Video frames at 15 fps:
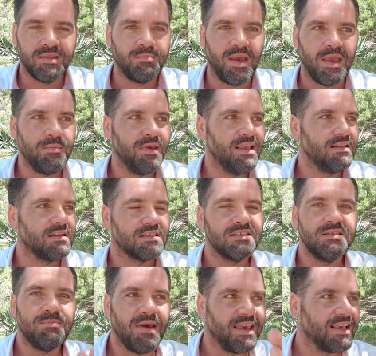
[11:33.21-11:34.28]
Baby
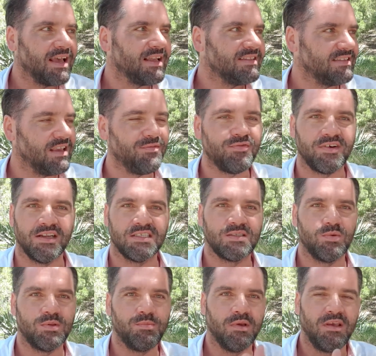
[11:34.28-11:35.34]
doesn't make a difference
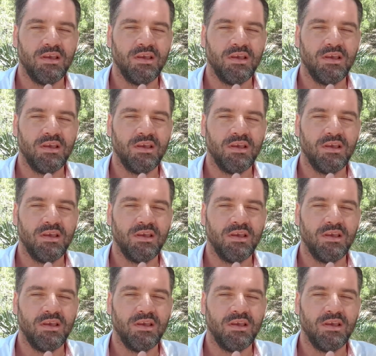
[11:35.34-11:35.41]
with